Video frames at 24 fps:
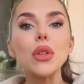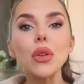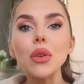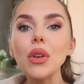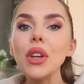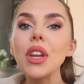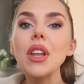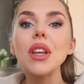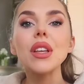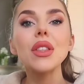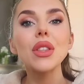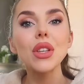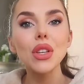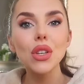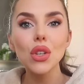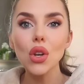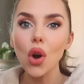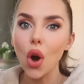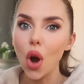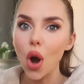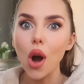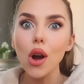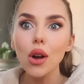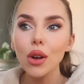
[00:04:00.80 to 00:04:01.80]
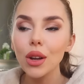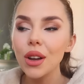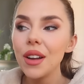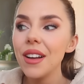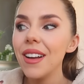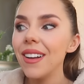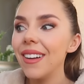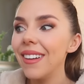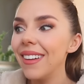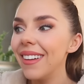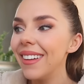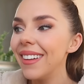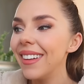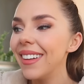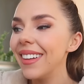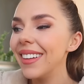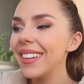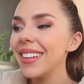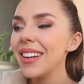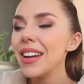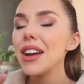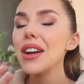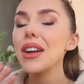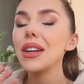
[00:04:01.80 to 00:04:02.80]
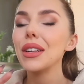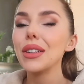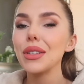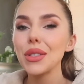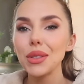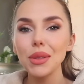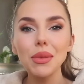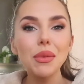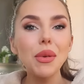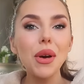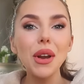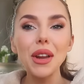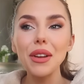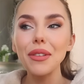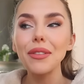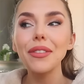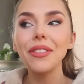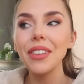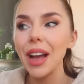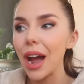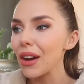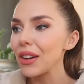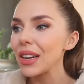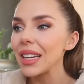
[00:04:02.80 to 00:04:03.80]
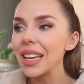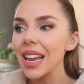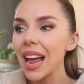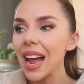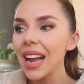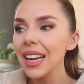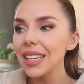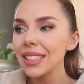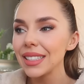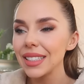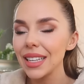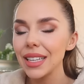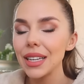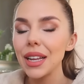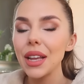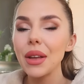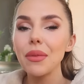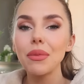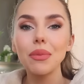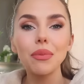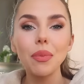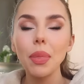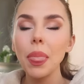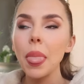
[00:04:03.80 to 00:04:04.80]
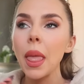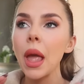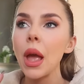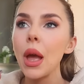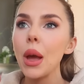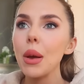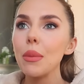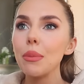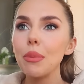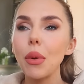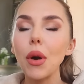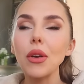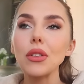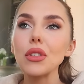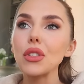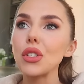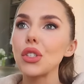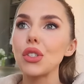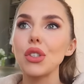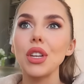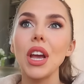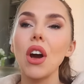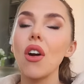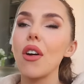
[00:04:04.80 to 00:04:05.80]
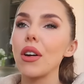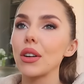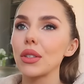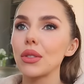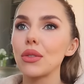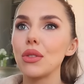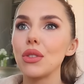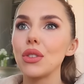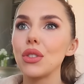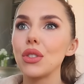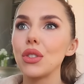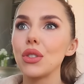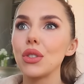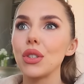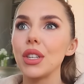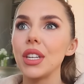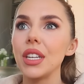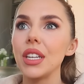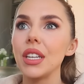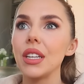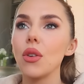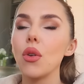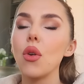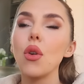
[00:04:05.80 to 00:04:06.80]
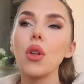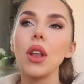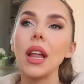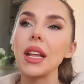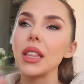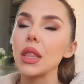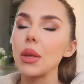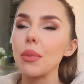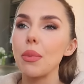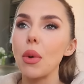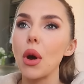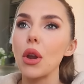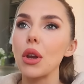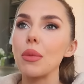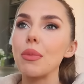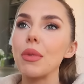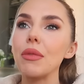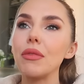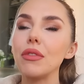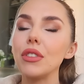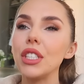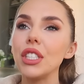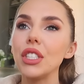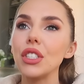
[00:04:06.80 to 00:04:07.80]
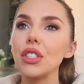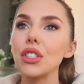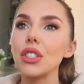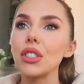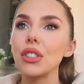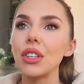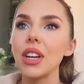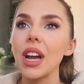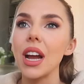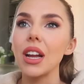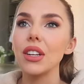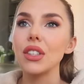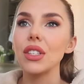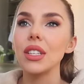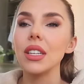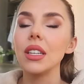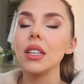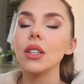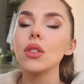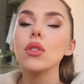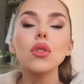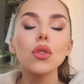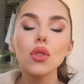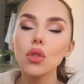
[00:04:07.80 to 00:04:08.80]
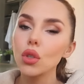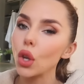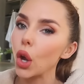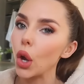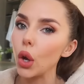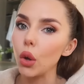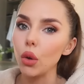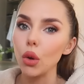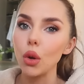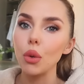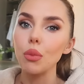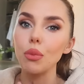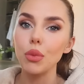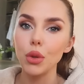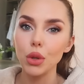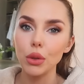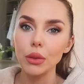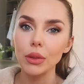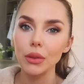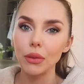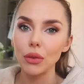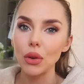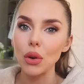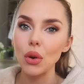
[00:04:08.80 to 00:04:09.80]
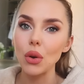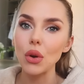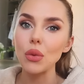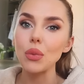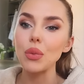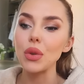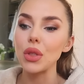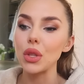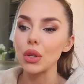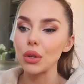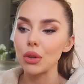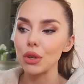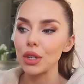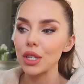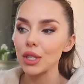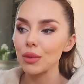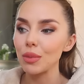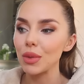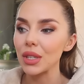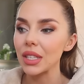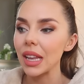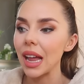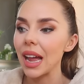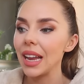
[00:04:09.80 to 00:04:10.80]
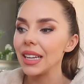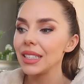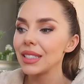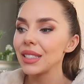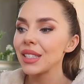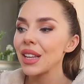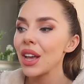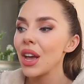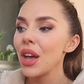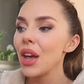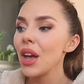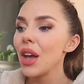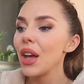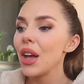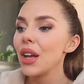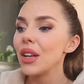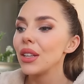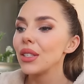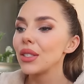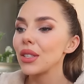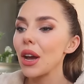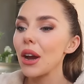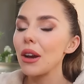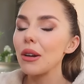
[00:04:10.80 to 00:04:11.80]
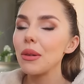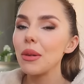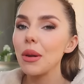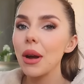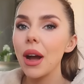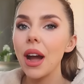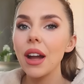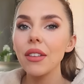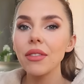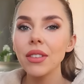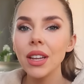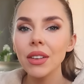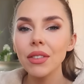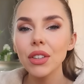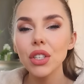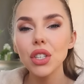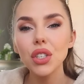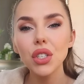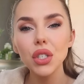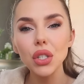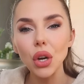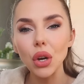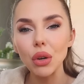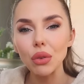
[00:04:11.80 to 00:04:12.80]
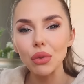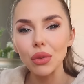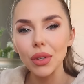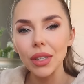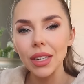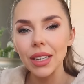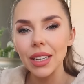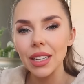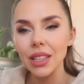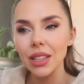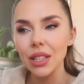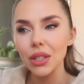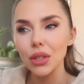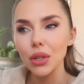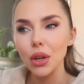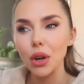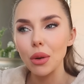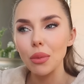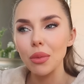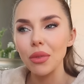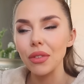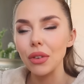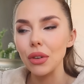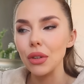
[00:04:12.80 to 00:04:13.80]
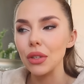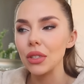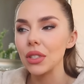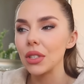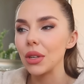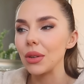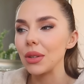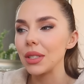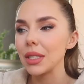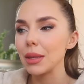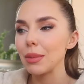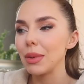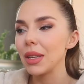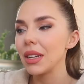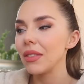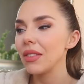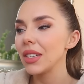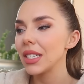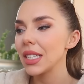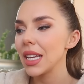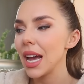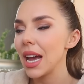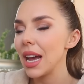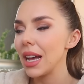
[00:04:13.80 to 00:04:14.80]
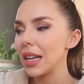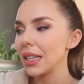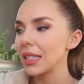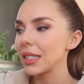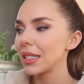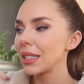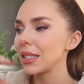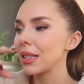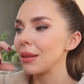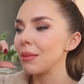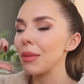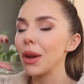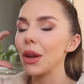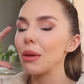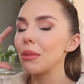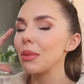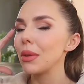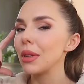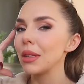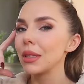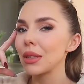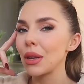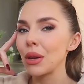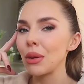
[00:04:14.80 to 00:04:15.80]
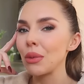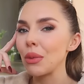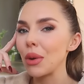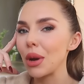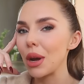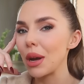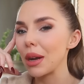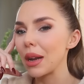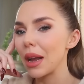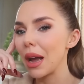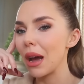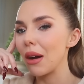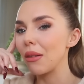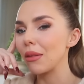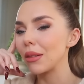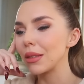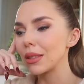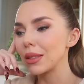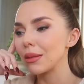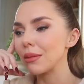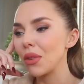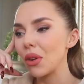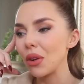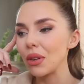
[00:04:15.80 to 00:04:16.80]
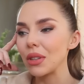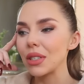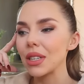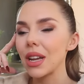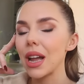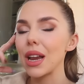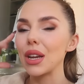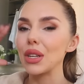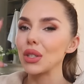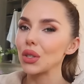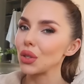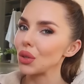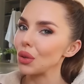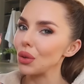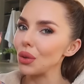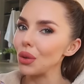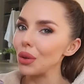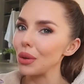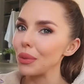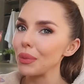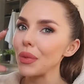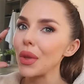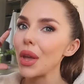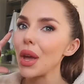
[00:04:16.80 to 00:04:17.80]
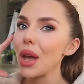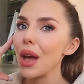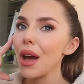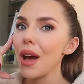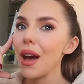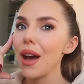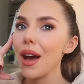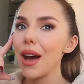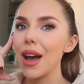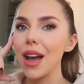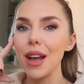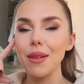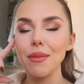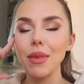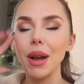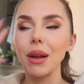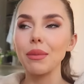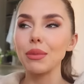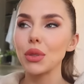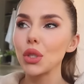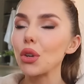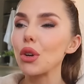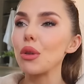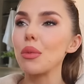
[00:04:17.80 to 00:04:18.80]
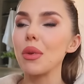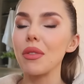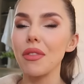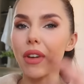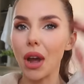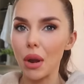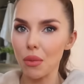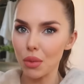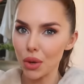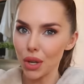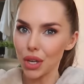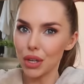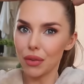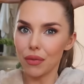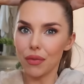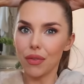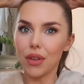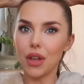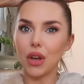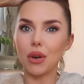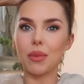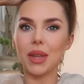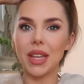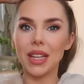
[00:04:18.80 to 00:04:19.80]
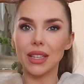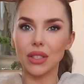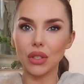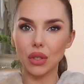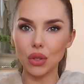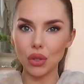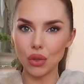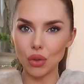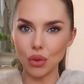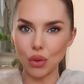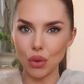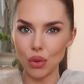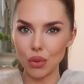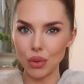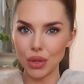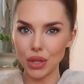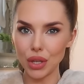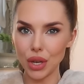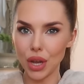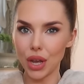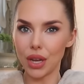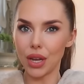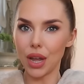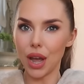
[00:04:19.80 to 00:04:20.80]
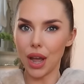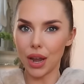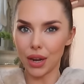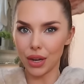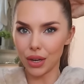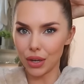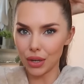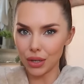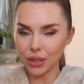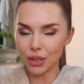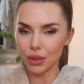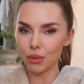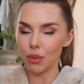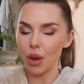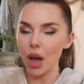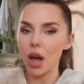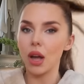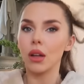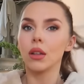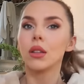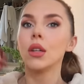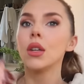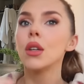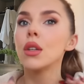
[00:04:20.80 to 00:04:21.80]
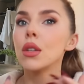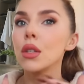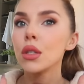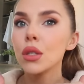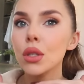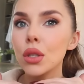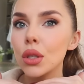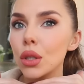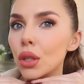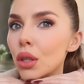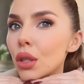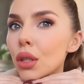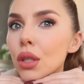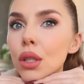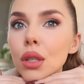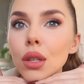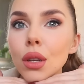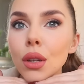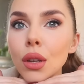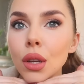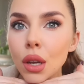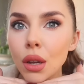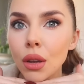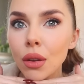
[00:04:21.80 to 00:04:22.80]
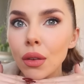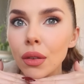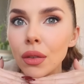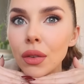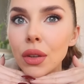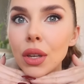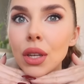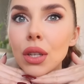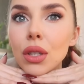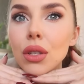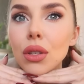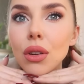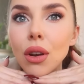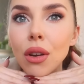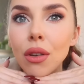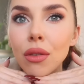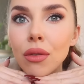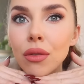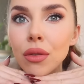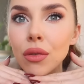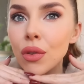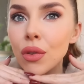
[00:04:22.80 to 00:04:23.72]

doing it in the dark because we wanted fairy lights, and if Bond Street, Oxford Street, or like the bottom of Regent Street actually is so beautiful with the Christmas lights. So I've never shot really in the dark before, so it's a bit of a test. I'm hoping it's gonna work out because I'm not entirely sure. I'm sure it'll be fine. We're gonna film in store with Kurt Geiger as well. Just finished off